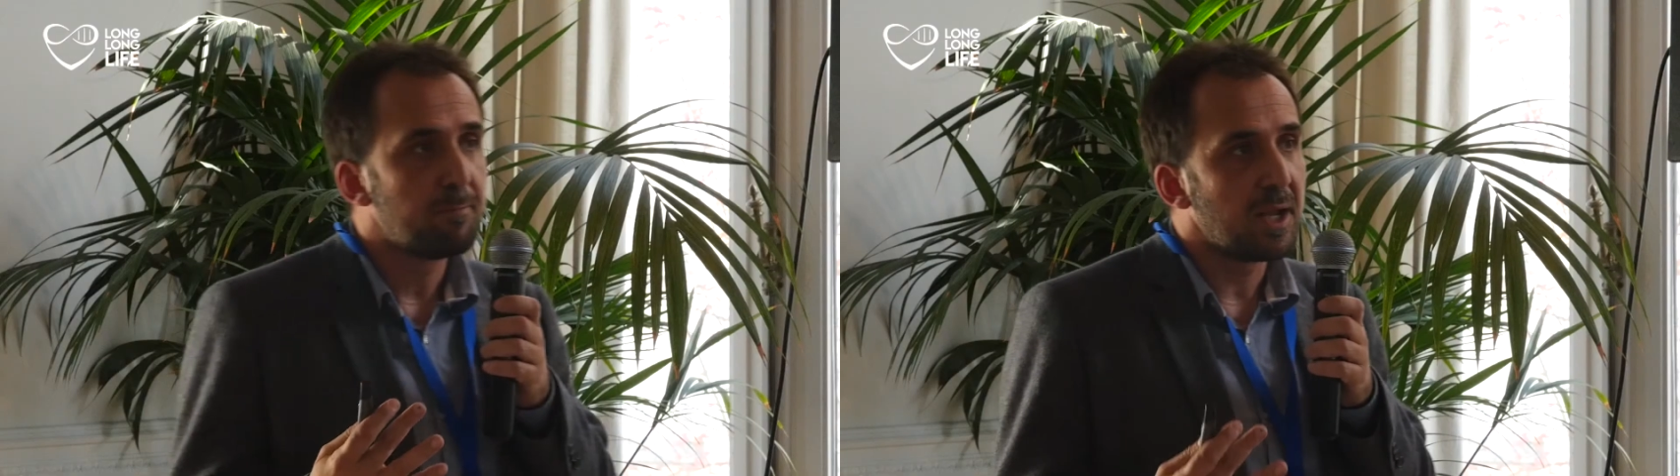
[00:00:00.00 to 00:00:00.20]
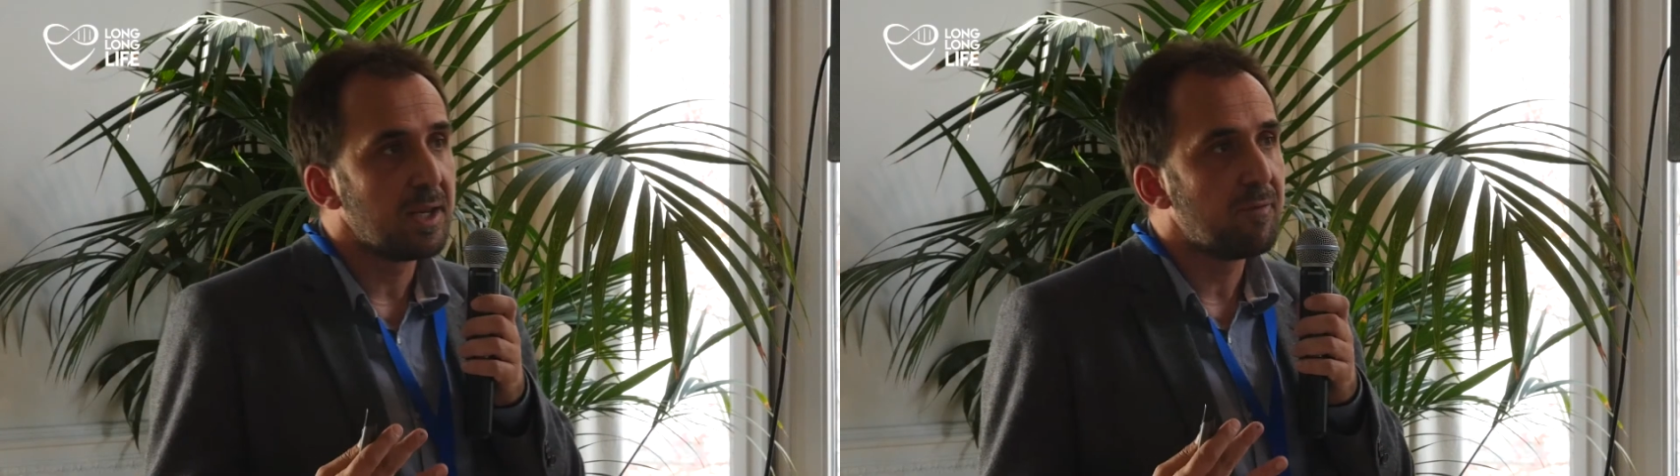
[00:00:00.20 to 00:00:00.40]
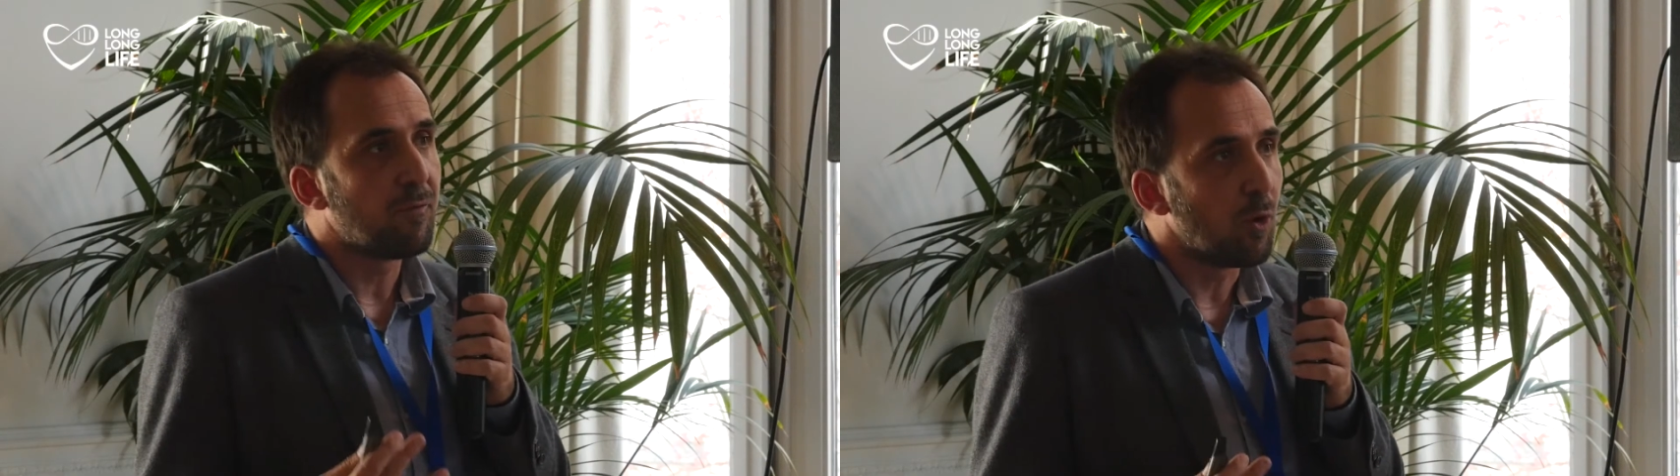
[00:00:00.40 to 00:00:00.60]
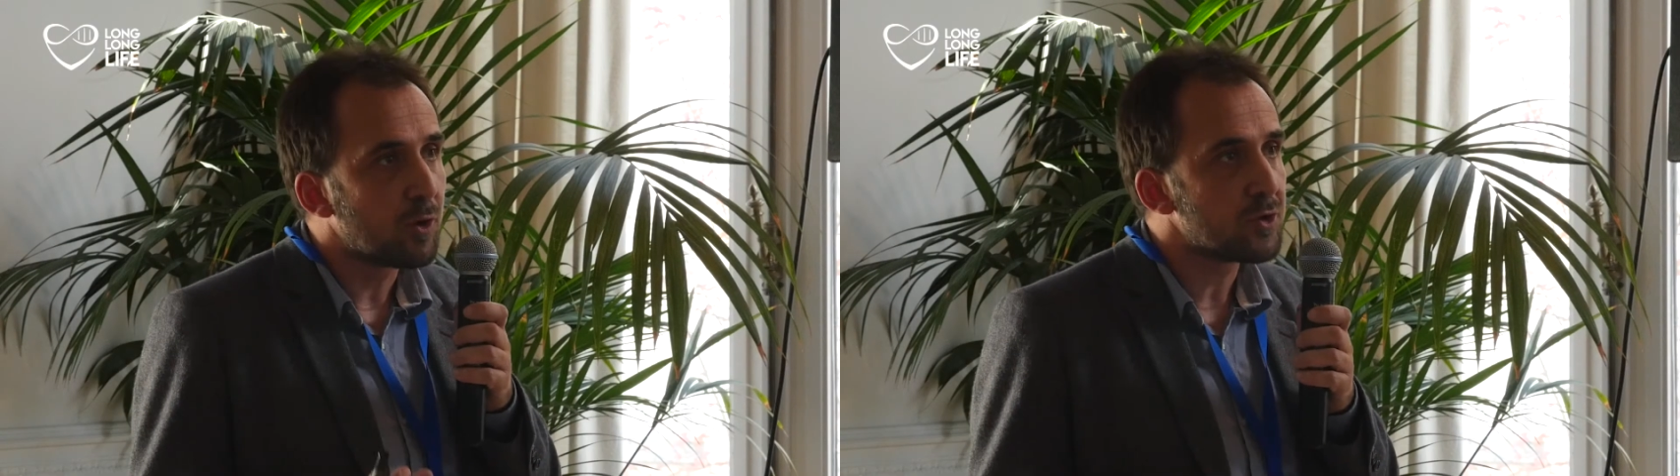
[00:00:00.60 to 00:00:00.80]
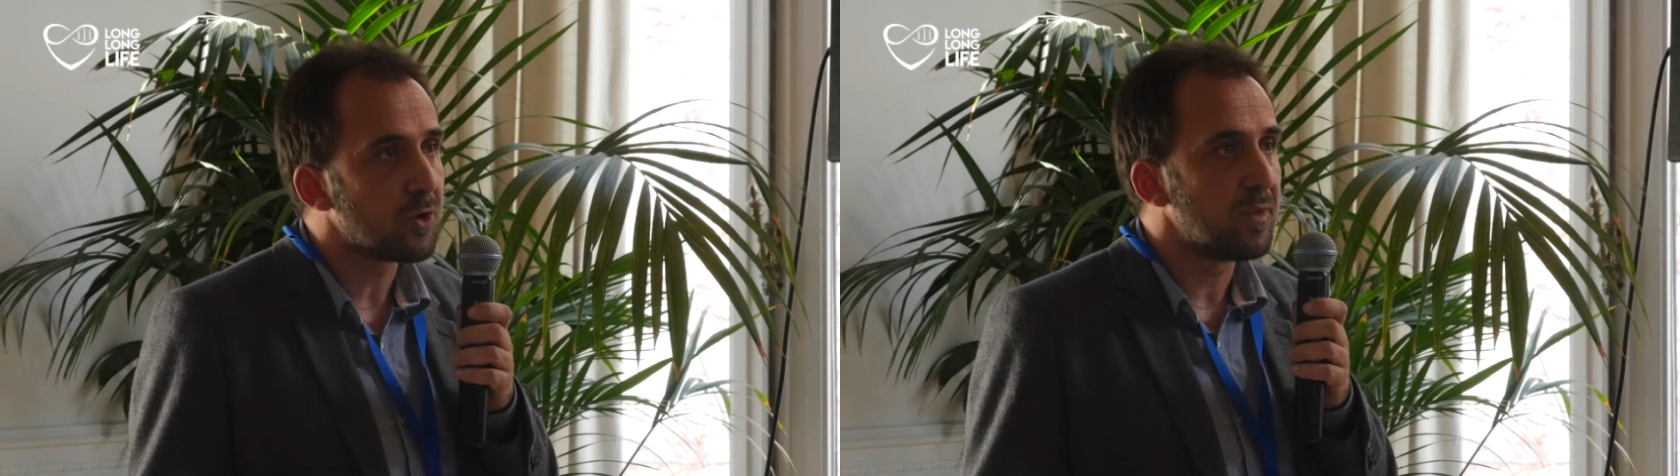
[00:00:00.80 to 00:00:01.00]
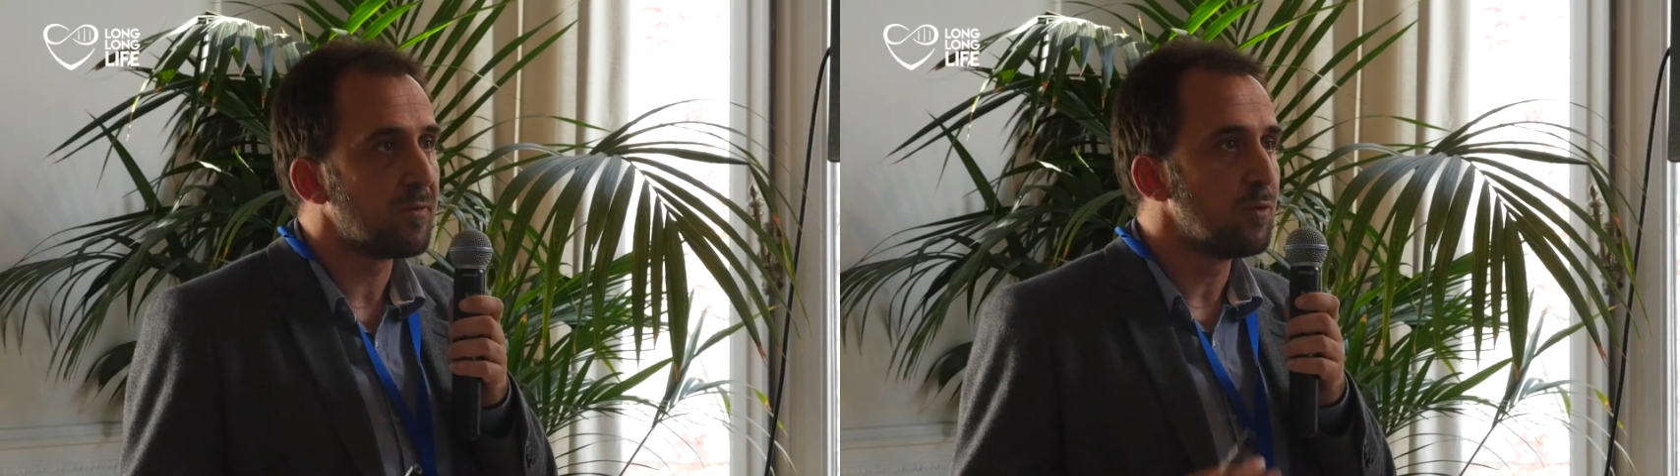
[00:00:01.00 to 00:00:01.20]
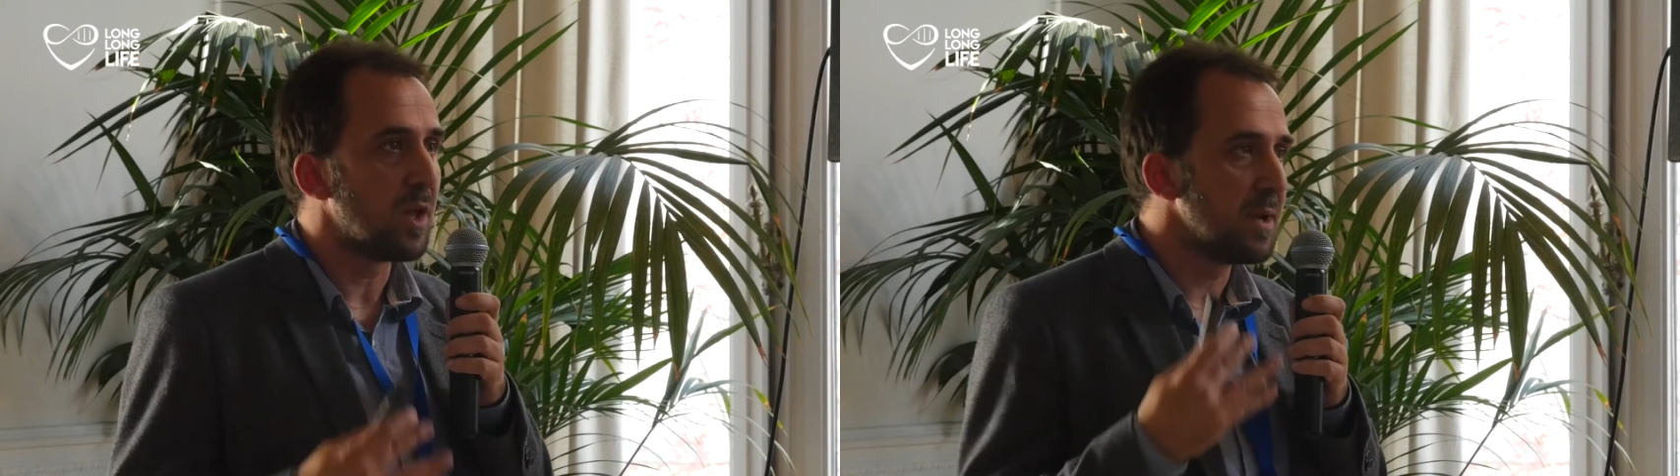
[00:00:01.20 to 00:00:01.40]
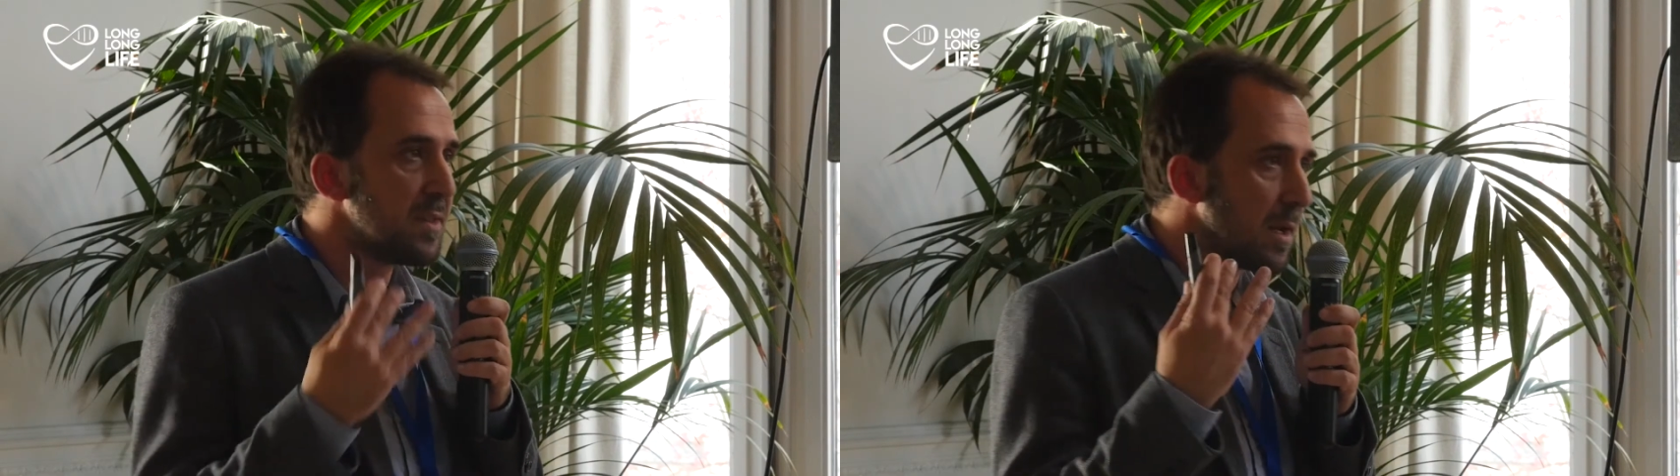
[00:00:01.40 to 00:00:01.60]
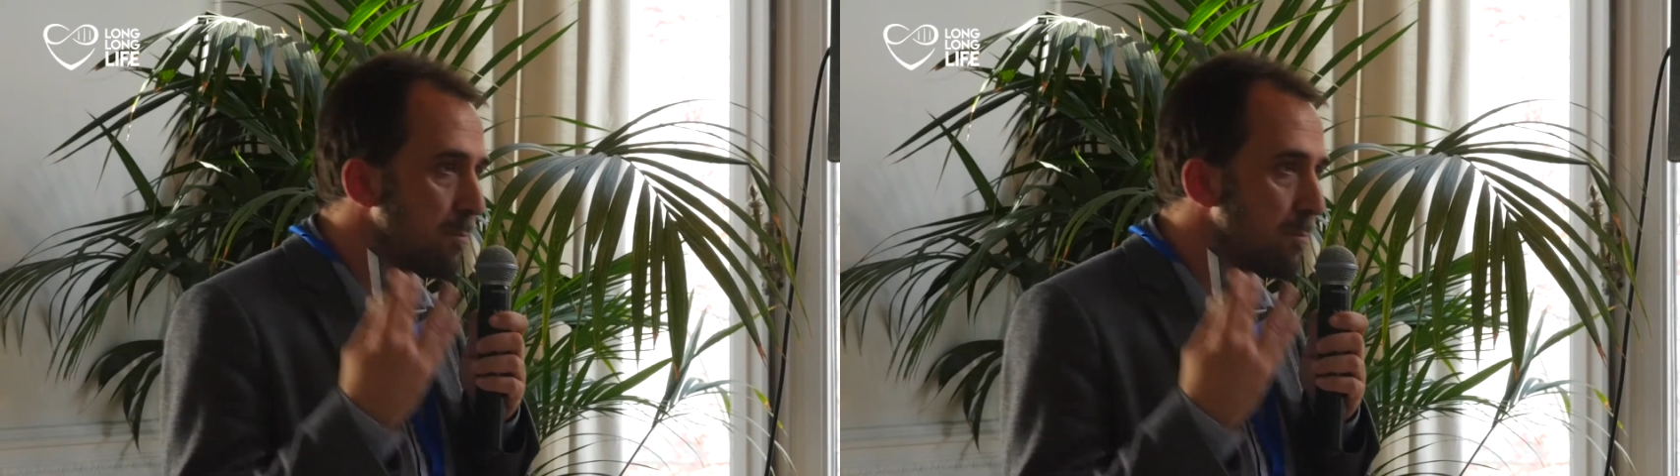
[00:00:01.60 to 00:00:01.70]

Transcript: mainly focused on the fundamental